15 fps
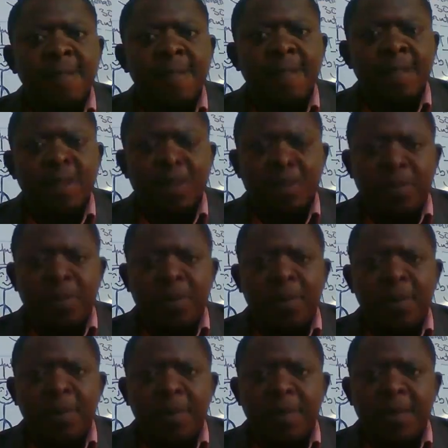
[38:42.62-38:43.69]
There's no
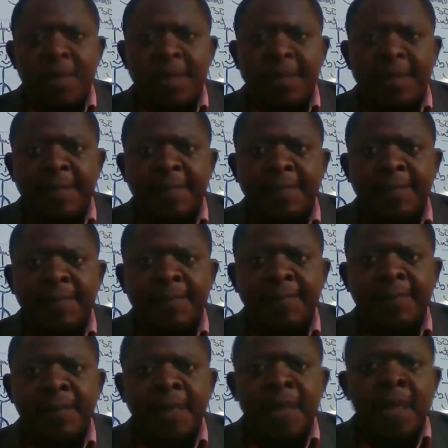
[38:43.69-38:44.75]
problem with
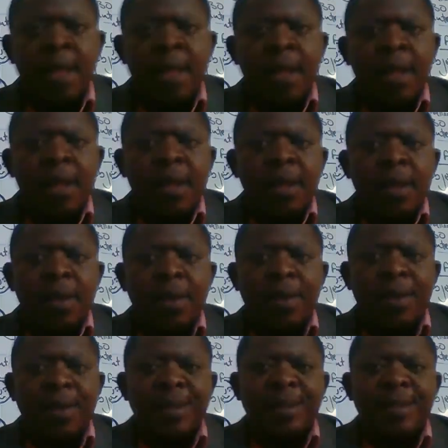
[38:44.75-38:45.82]
that. All
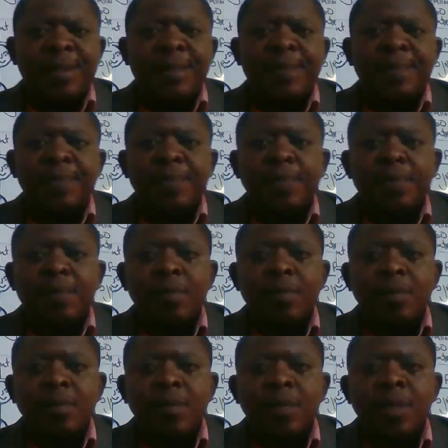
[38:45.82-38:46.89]
right.
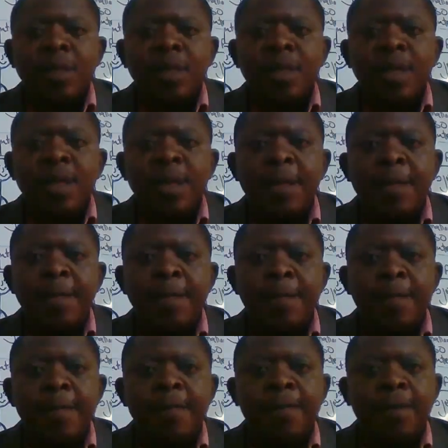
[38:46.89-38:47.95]
Then,
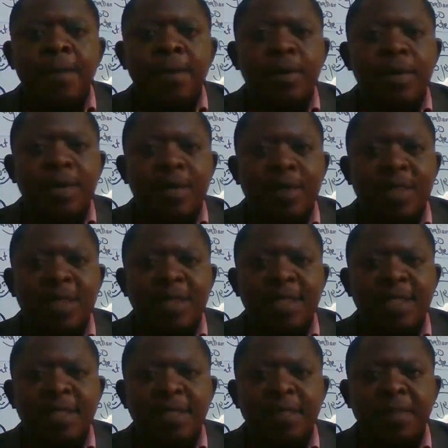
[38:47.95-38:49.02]
if you are good at writing
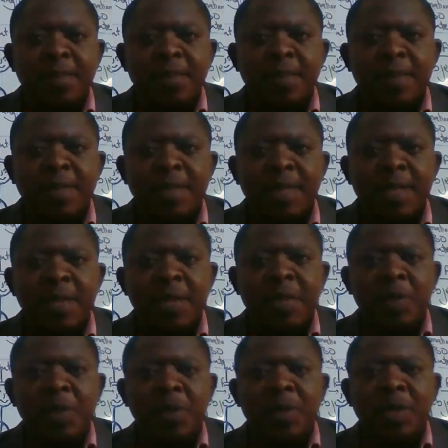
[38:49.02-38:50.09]
nursing problem, and now you're
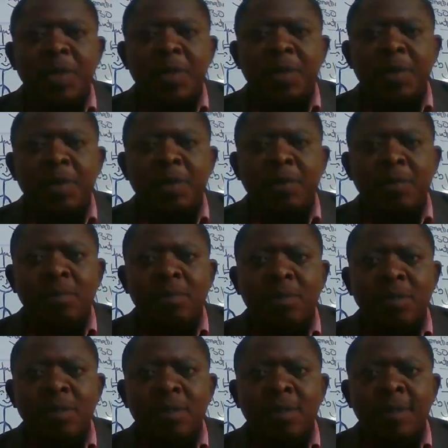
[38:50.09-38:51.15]
also now
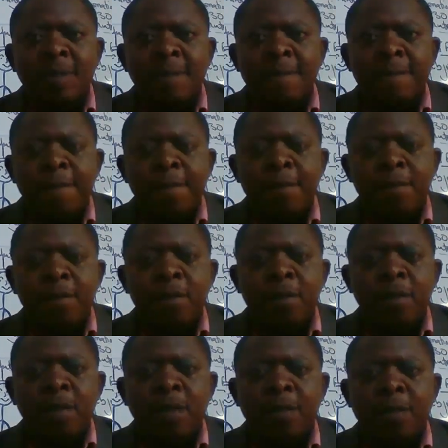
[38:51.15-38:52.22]
feel
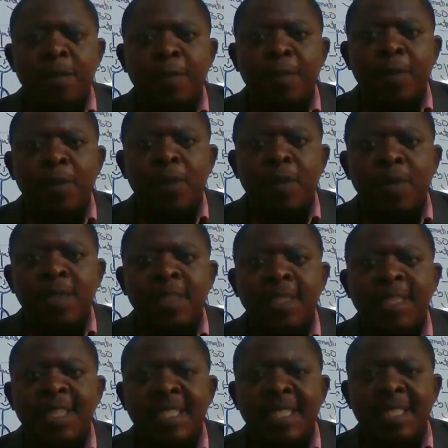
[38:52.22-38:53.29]
comfortable at writing
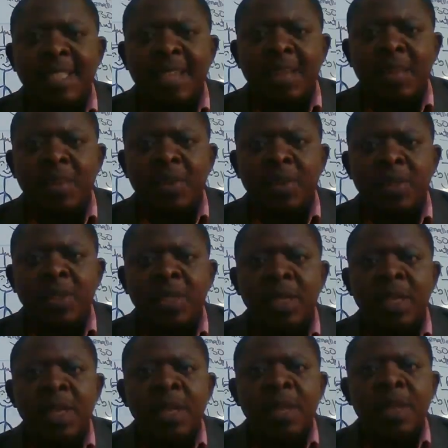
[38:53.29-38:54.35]
the nursing diagnosis,
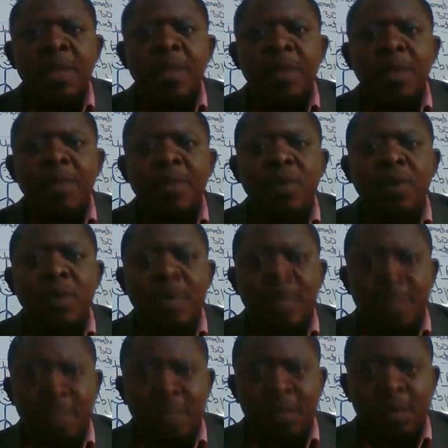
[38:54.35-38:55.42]
then we have to look at
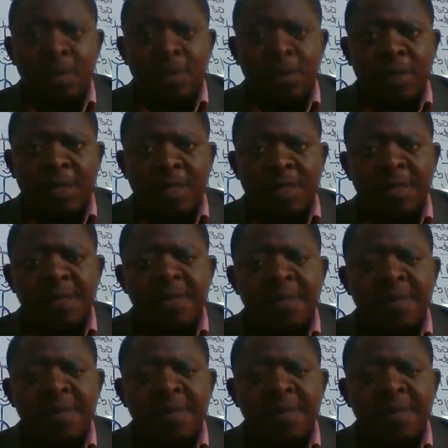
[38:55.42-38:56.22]
the objective.